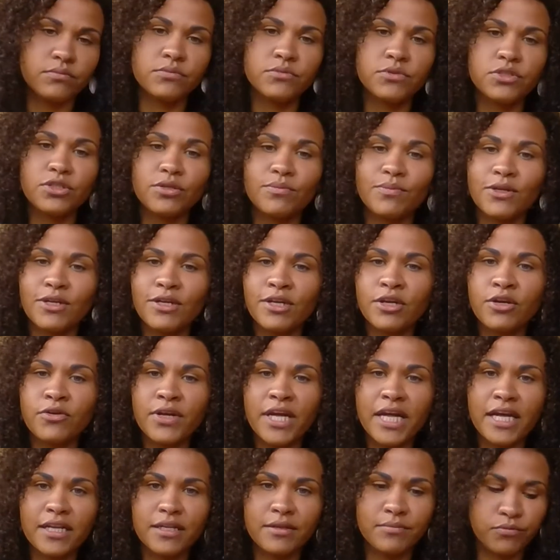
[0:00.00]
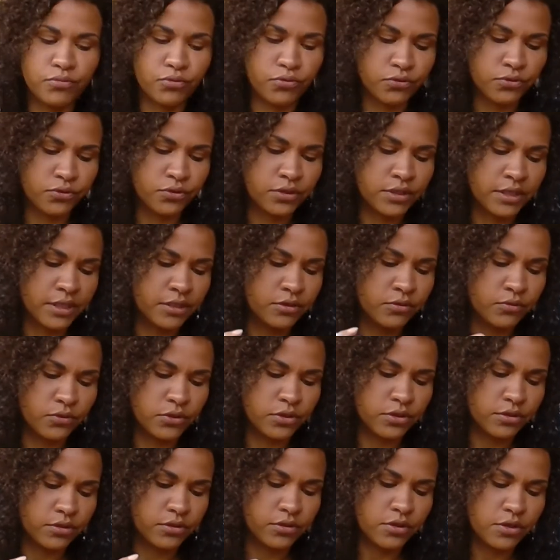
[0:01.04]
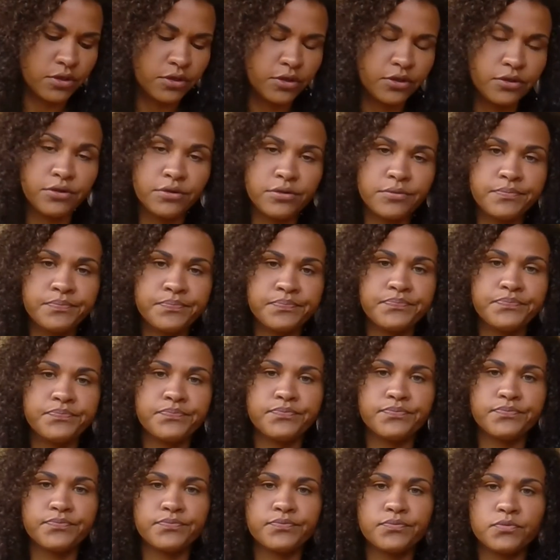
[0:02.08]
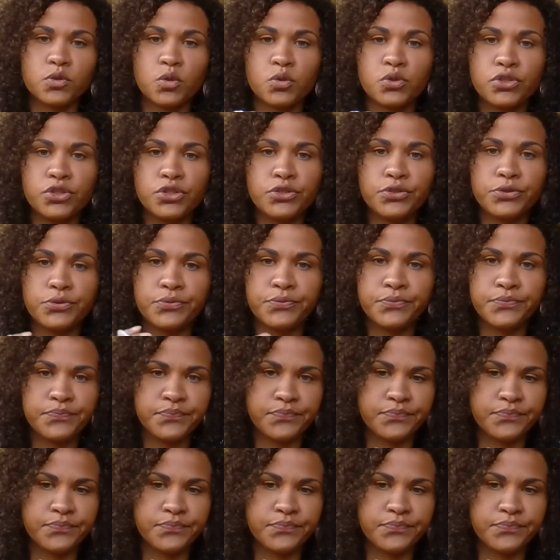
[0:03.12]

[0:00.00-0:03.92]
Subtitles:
So I'm going to go ahead and pull an oracle card or two.